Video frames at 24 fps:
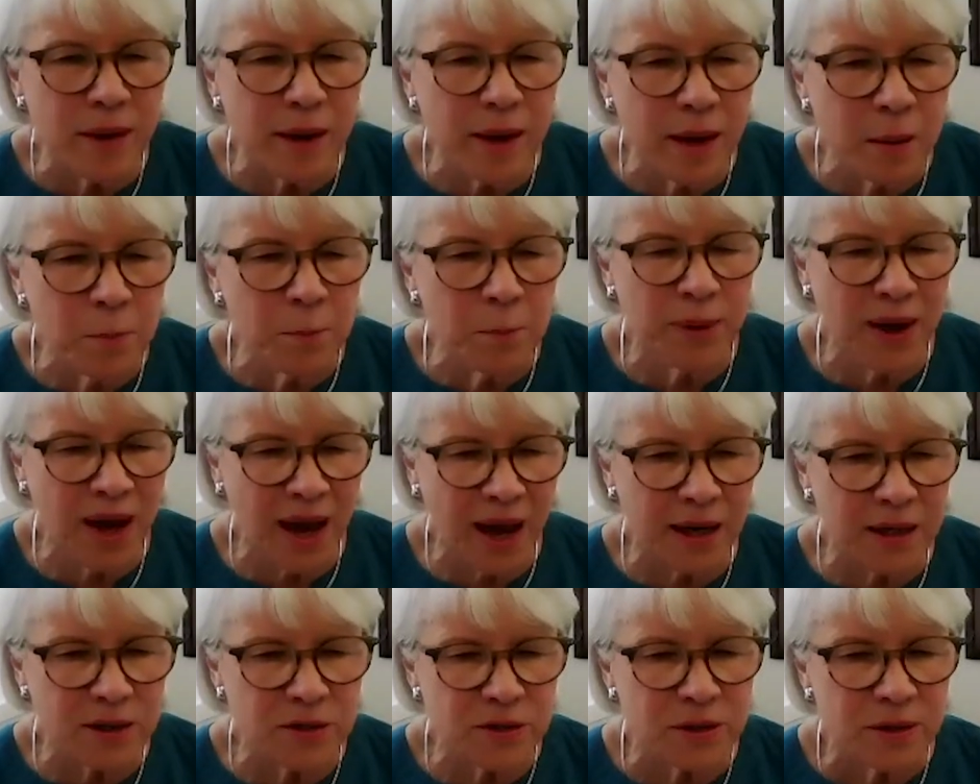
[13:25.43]

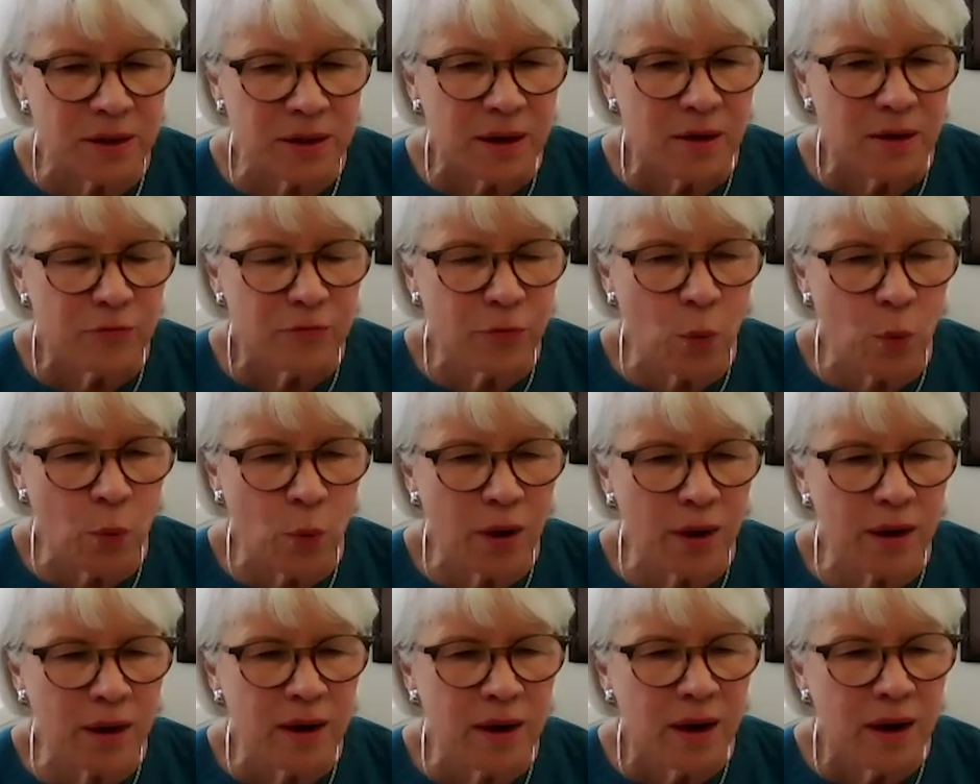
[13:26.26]
impact
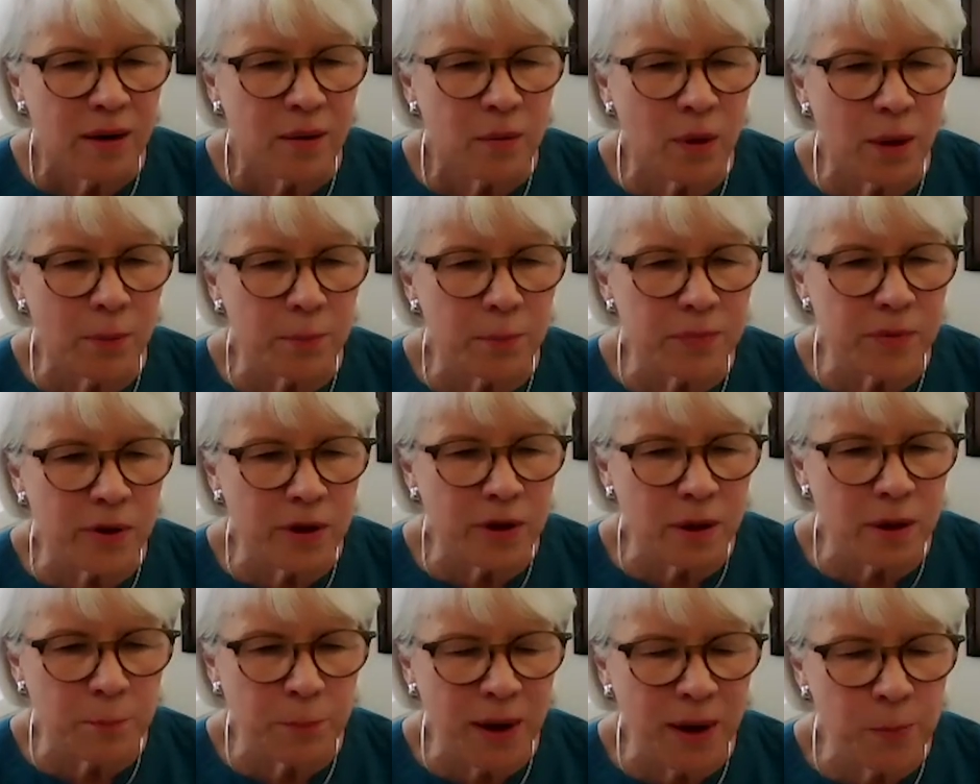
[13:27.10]
for
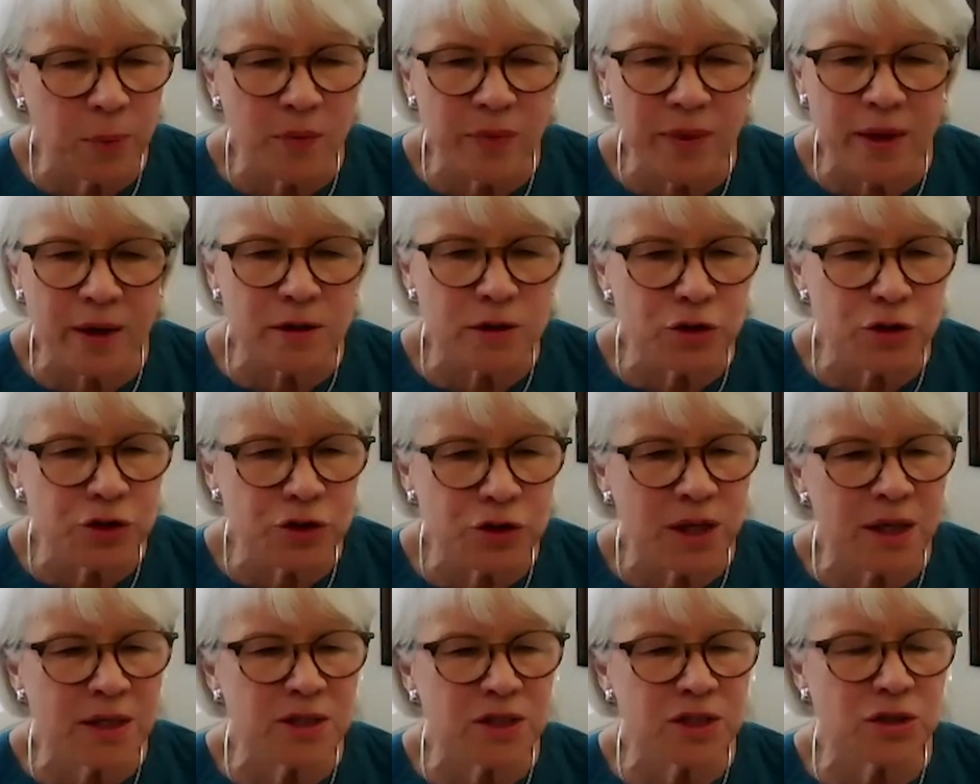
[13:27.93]
people that are
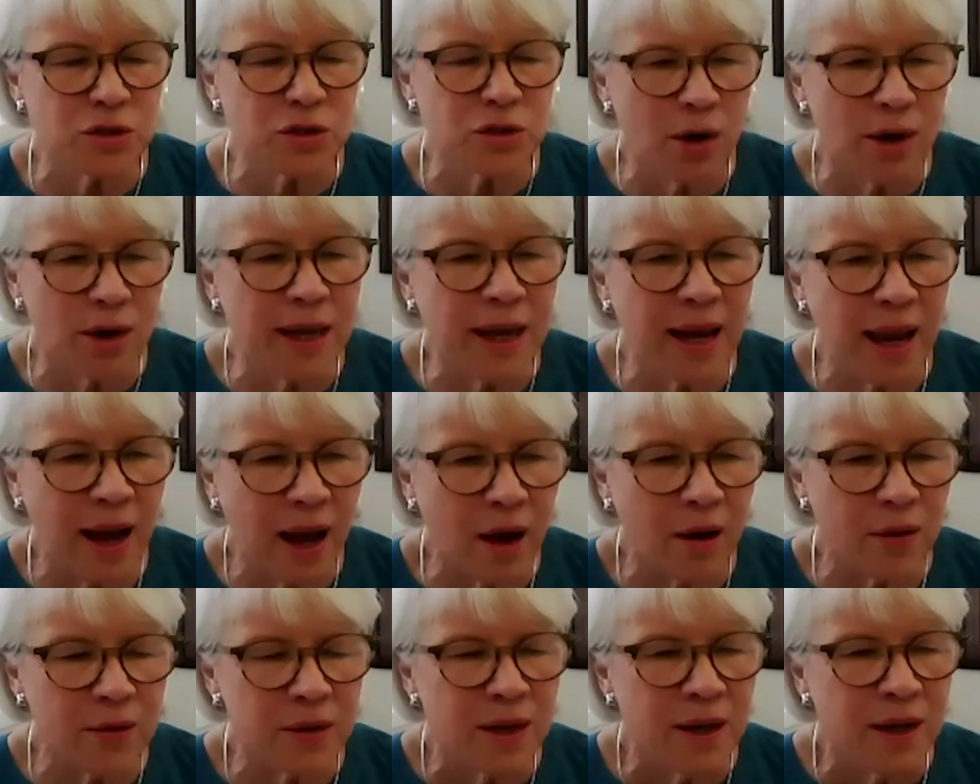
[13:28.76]
just starting
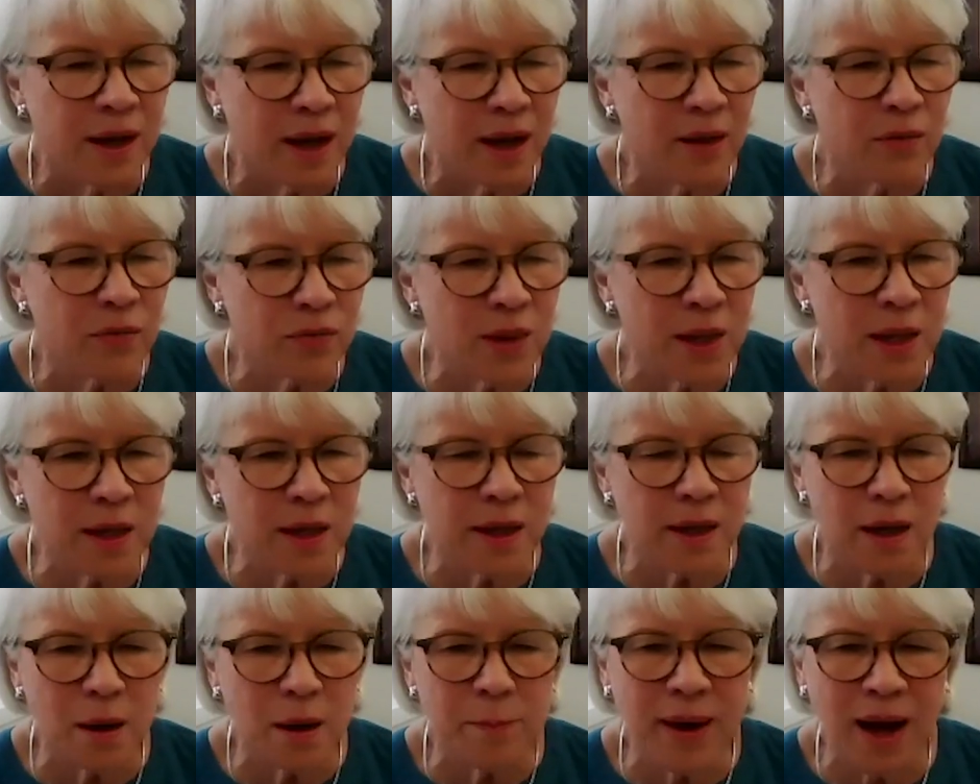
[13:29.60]
out and
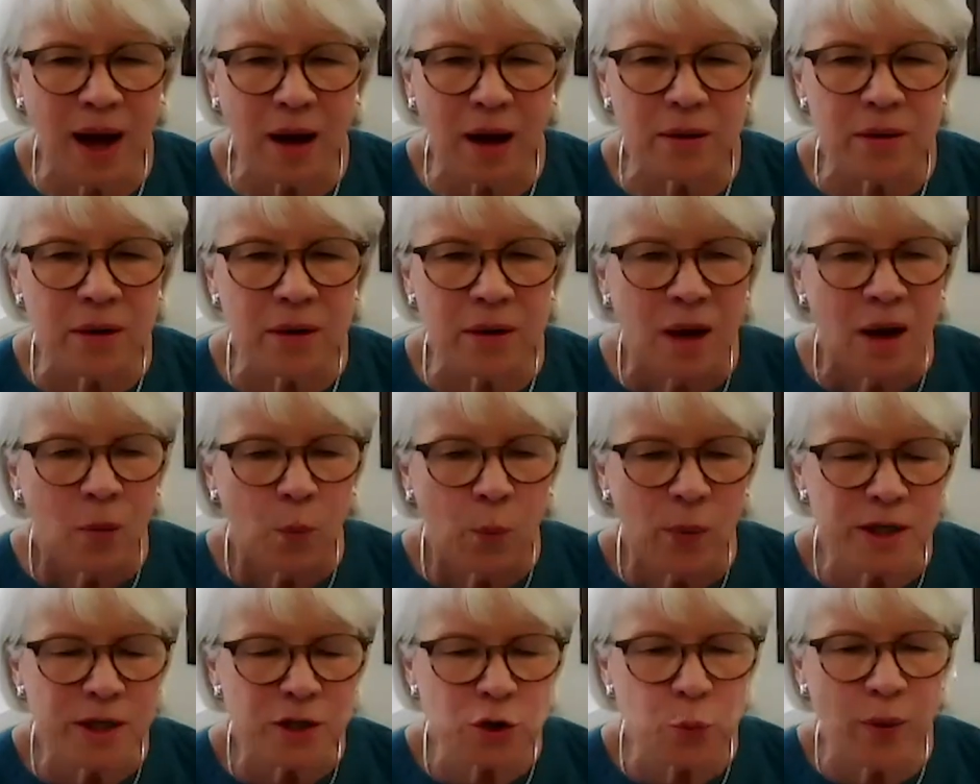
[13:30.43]
thinking about
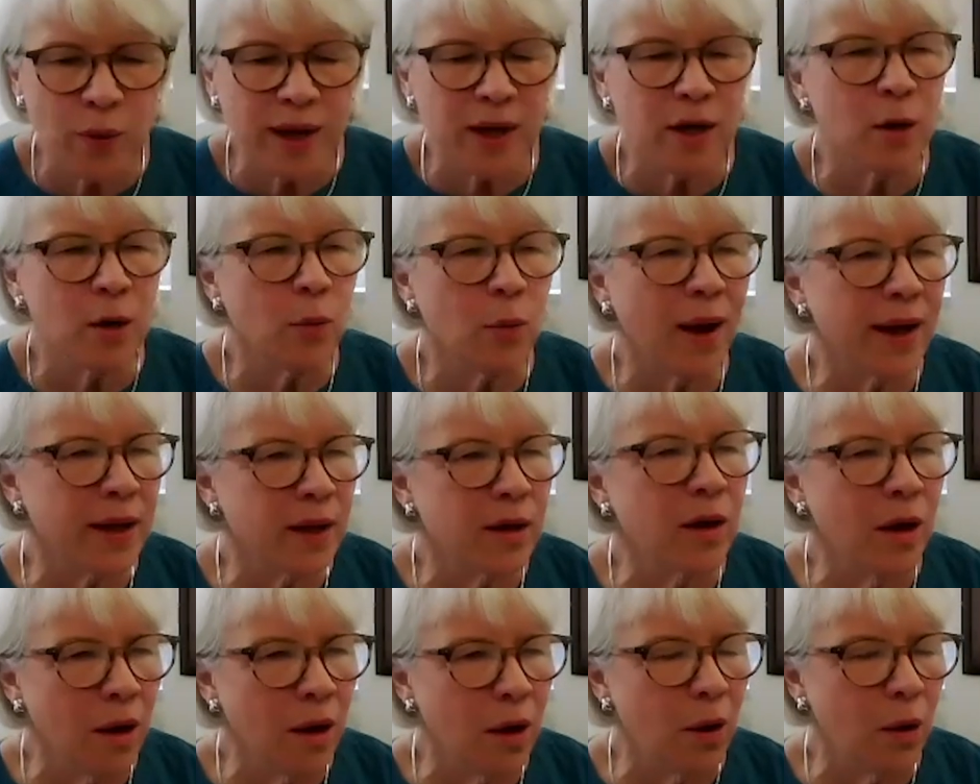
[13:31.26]
which way do I
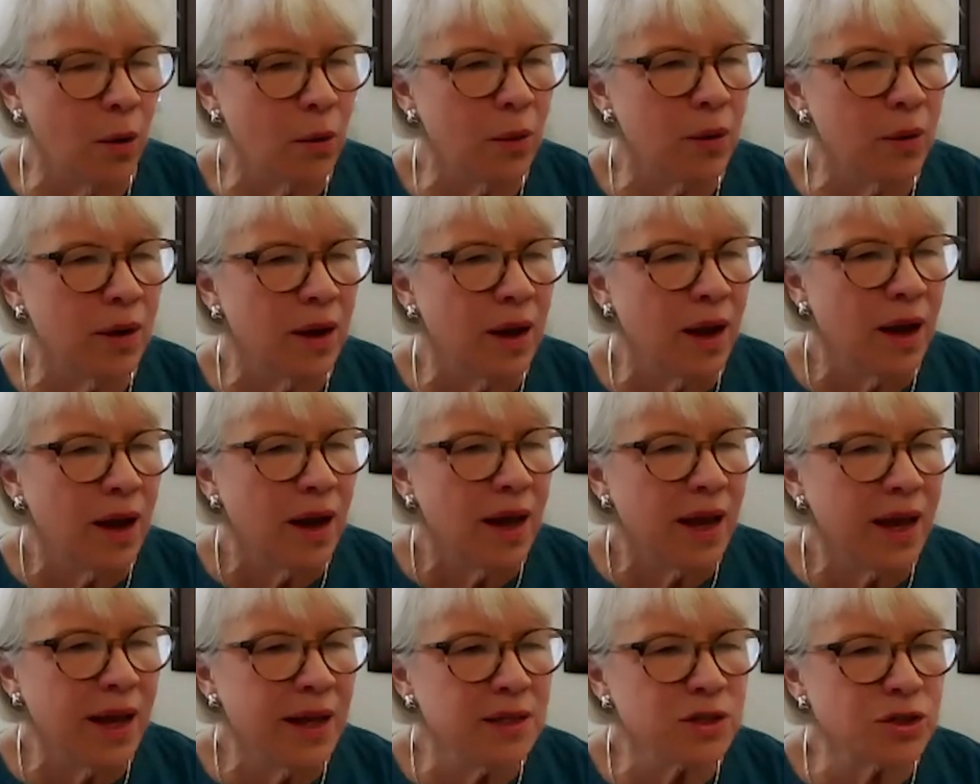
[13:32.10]
go
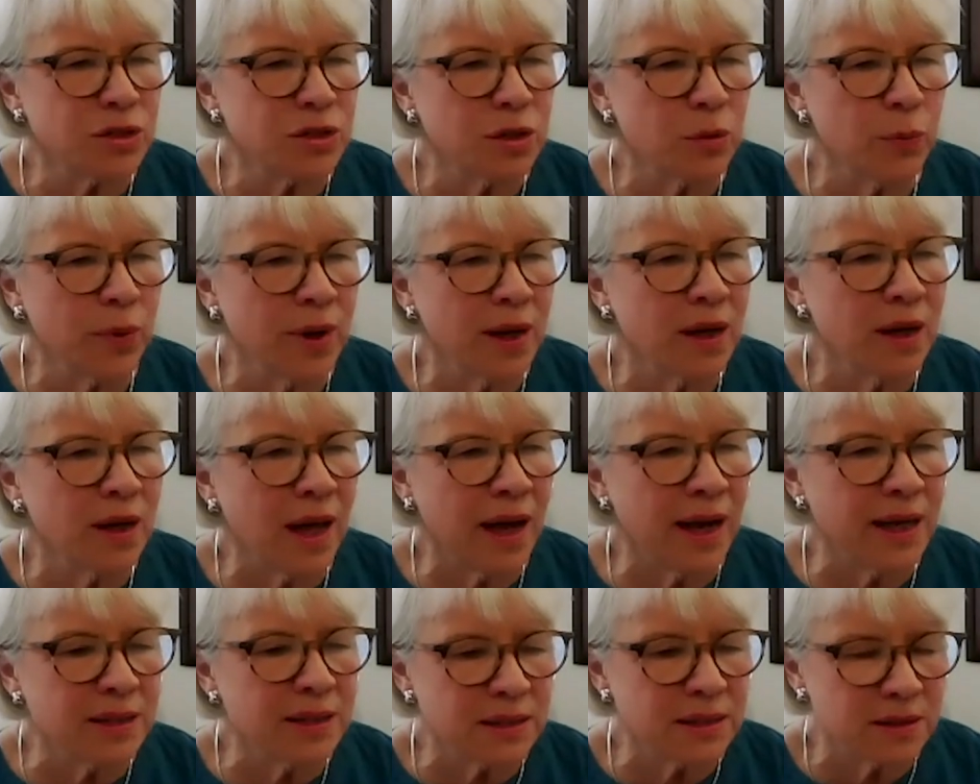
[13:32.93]
is to
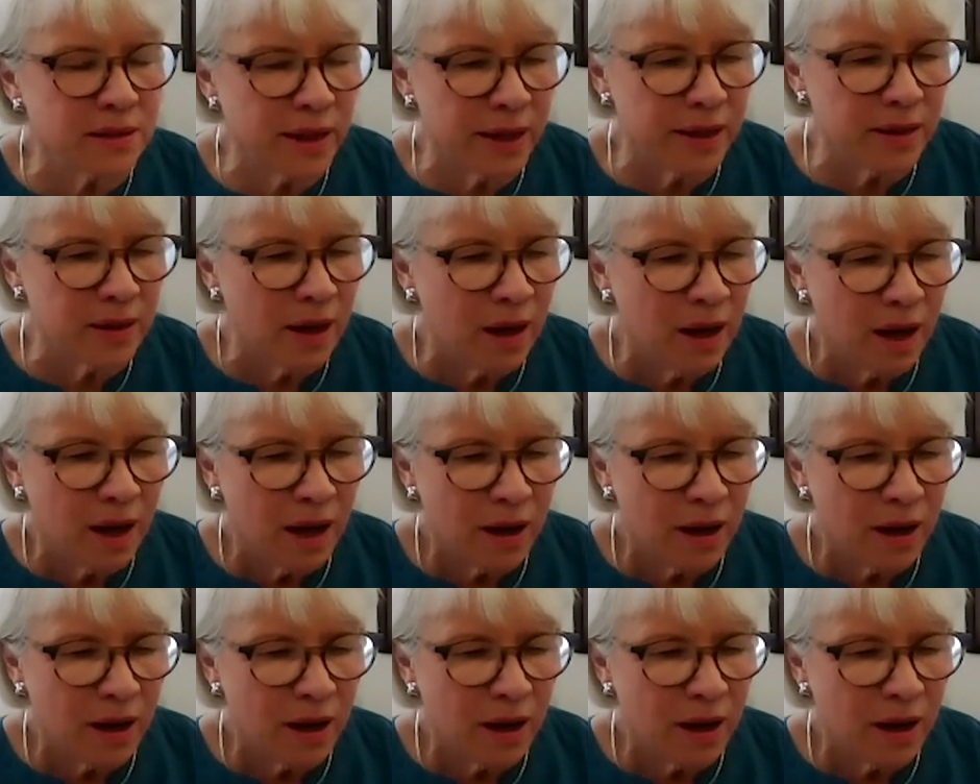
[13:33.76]
realize that